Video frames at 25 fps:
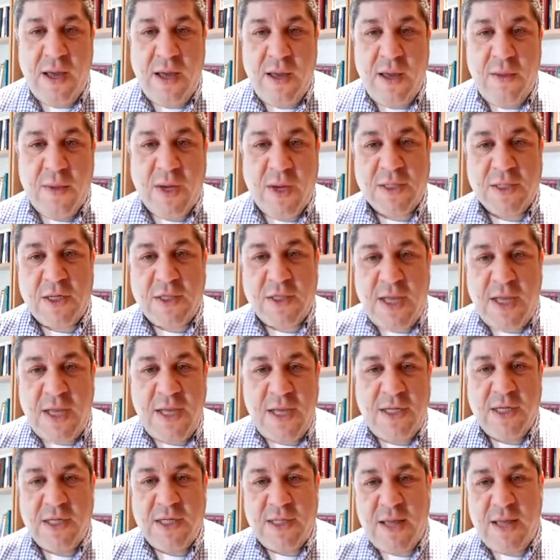Because our
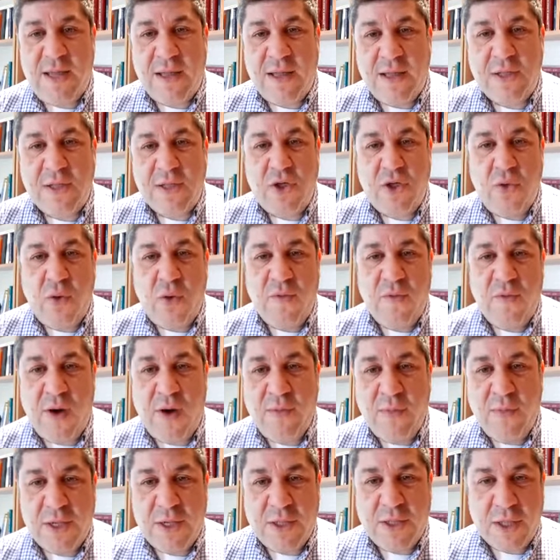sages say that the two are very
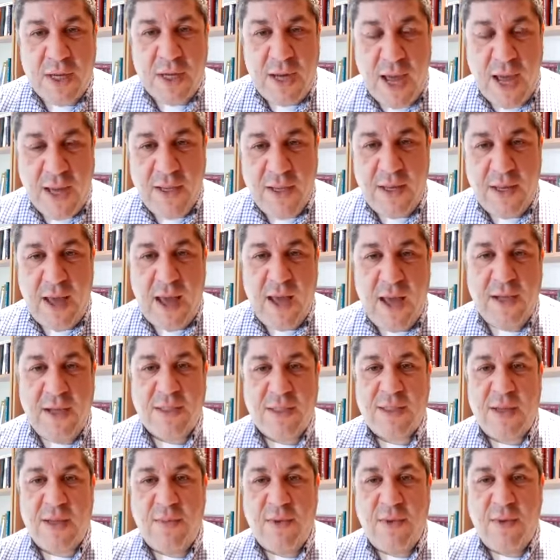much connected, and
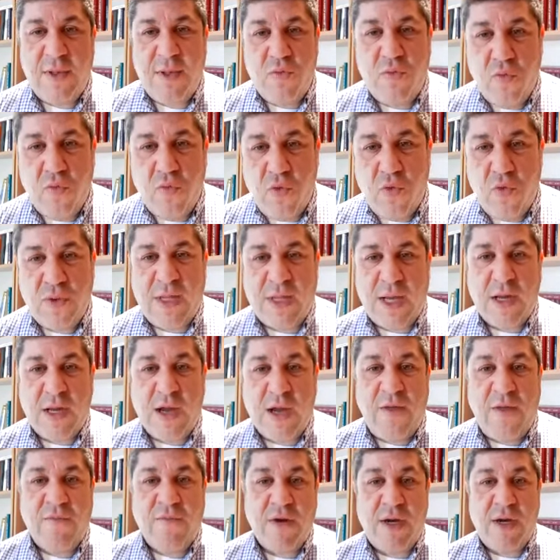some of the rules that
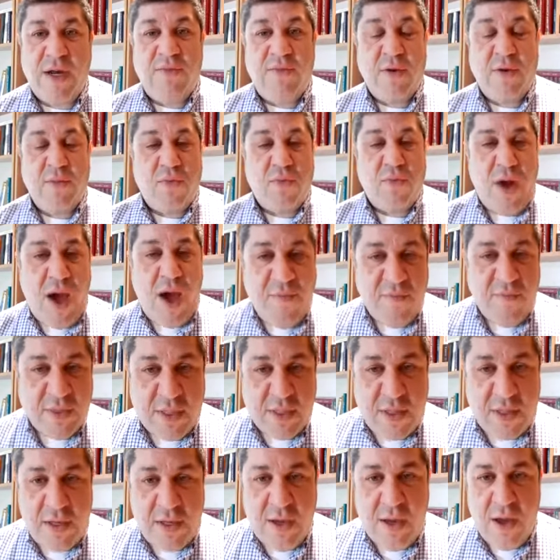govern giving
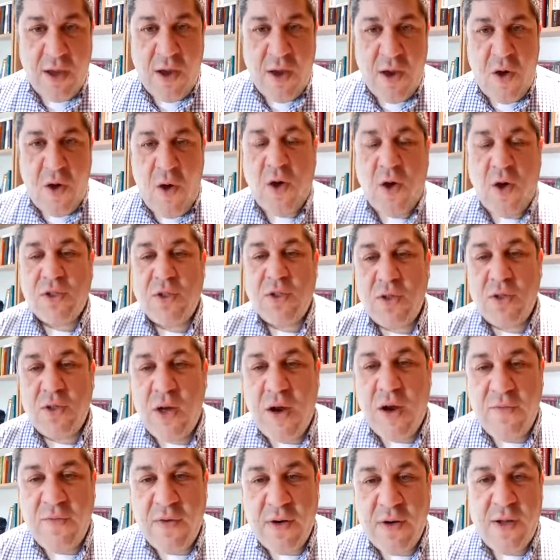prophecy also
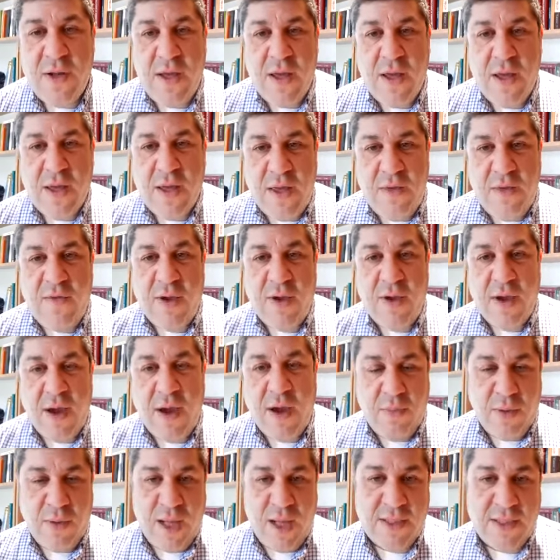govern giving a
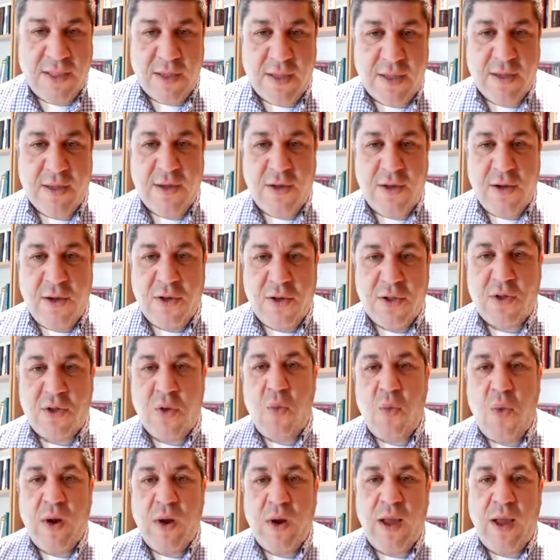blessing. So,
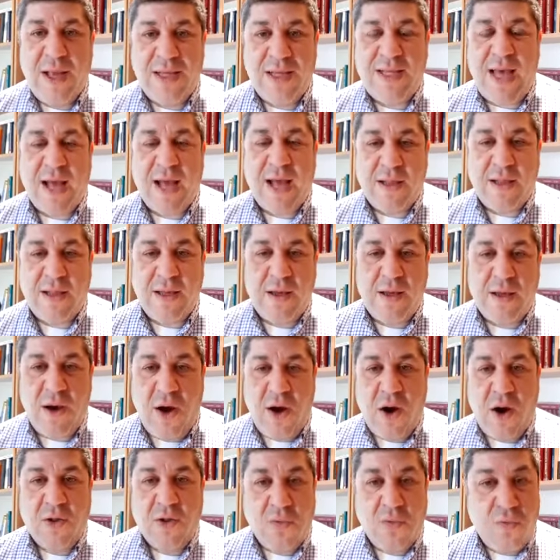what exactly
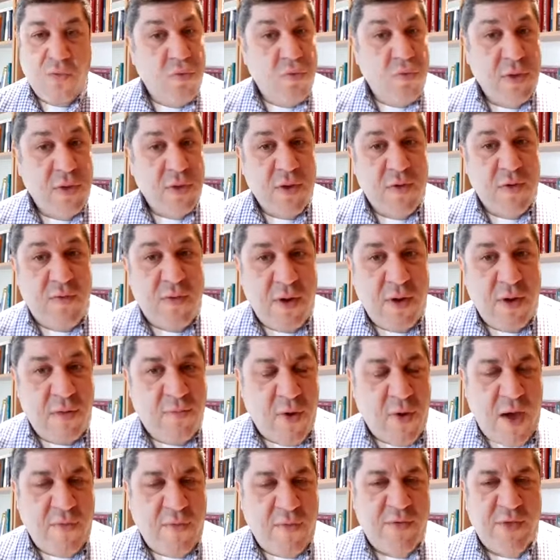are the rules of
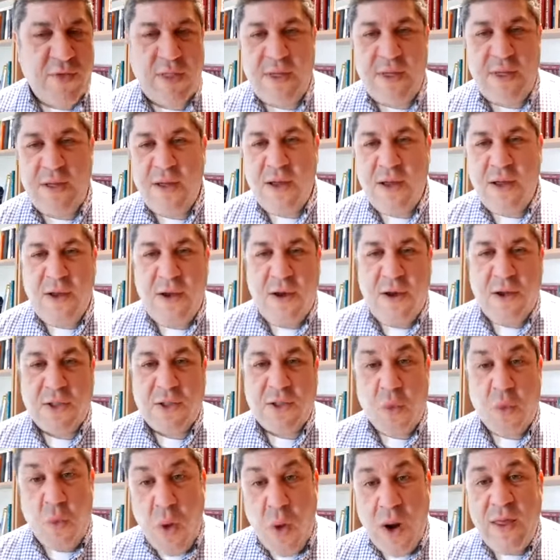prophecy? So,
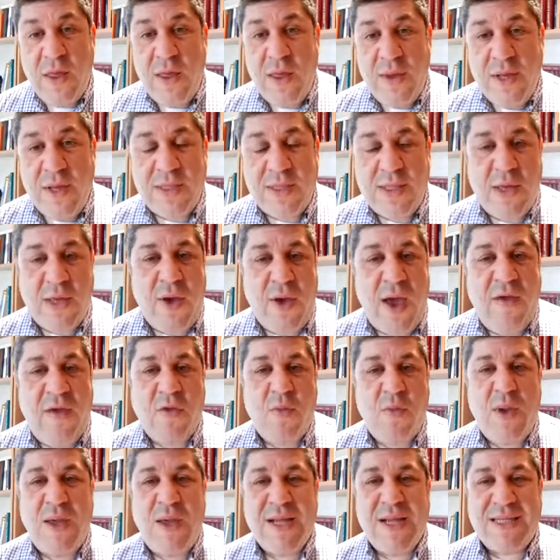one of them is that you have to
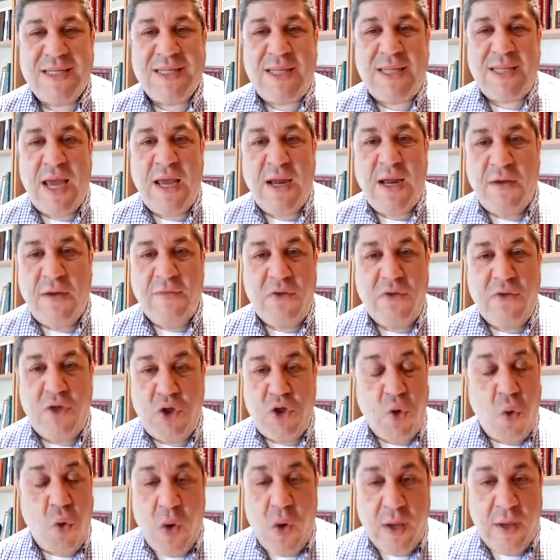be in a state of
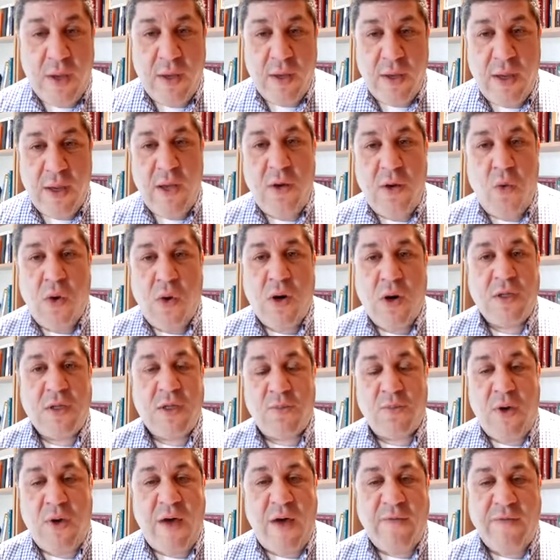joy in order to
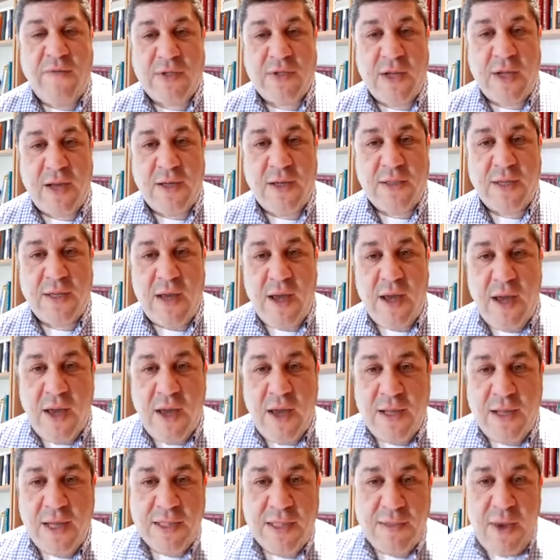prophesize.
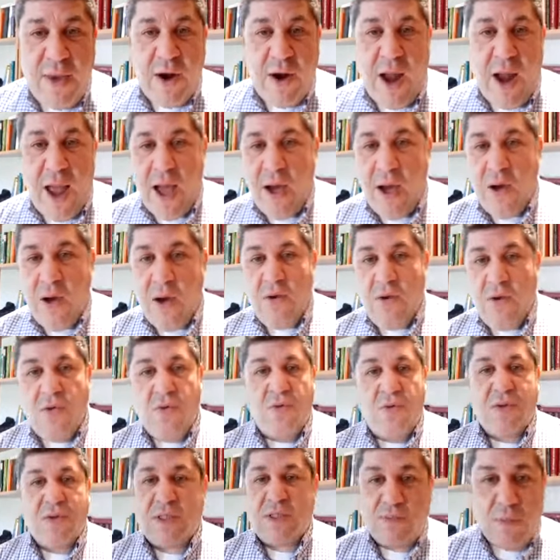Doesn't matter how
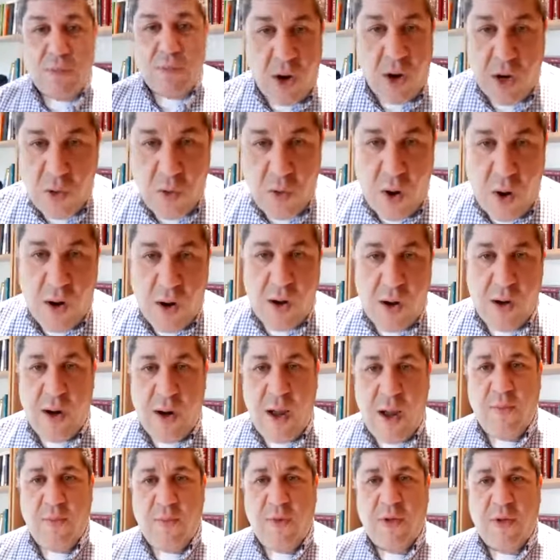smart you are,
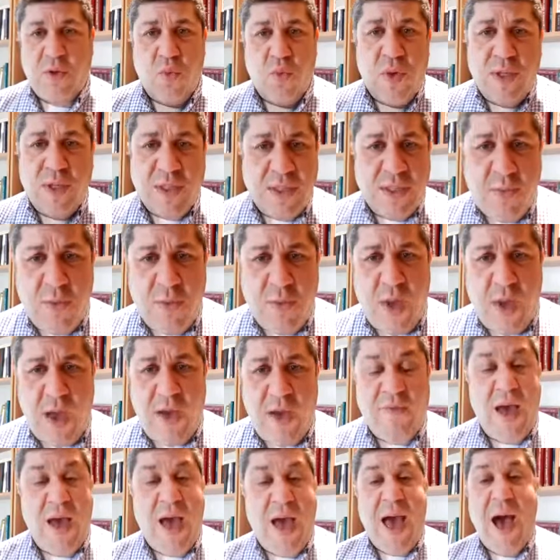how much wisdom you have,
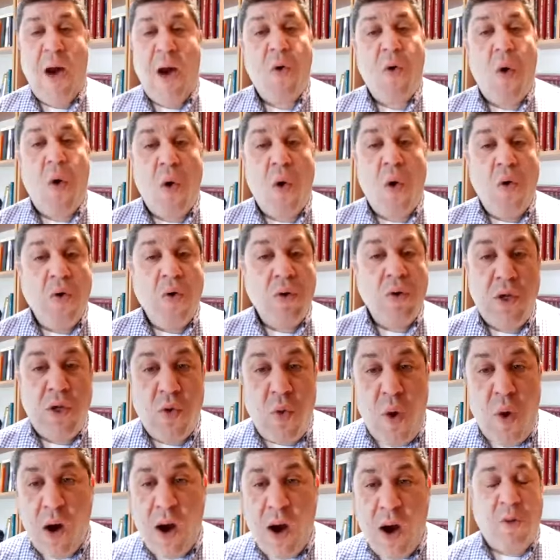how holy you
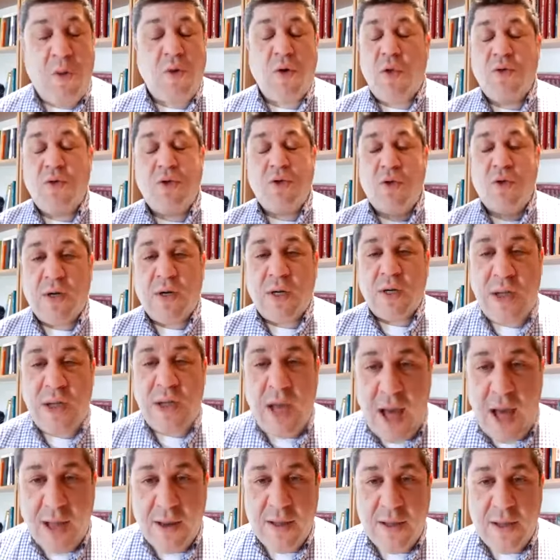are, how close you are to
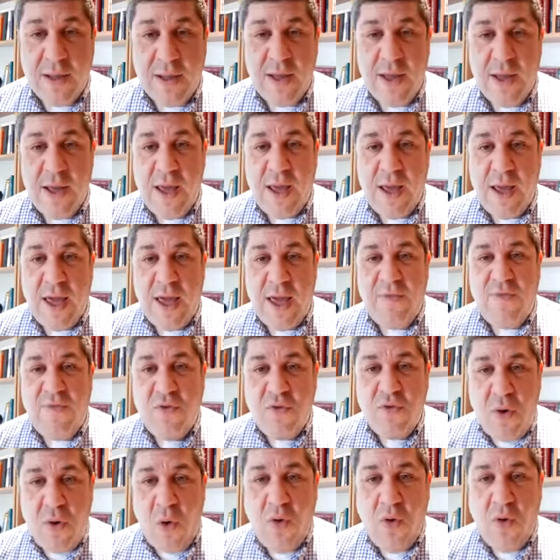God. If you
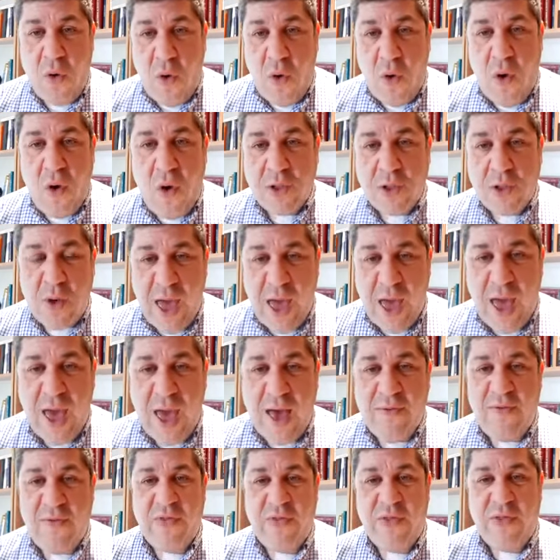don't also have
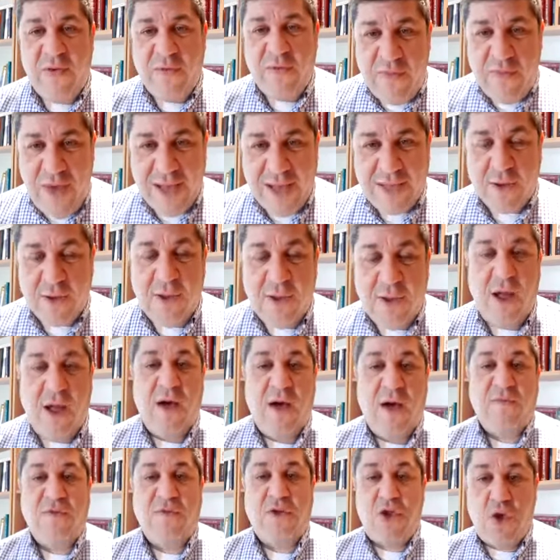the vessel
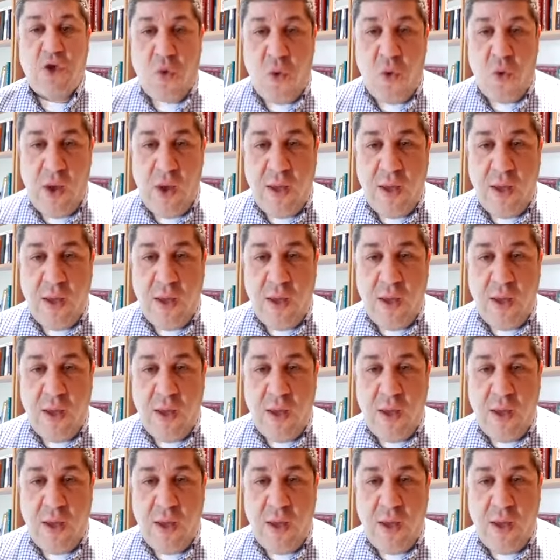of joy,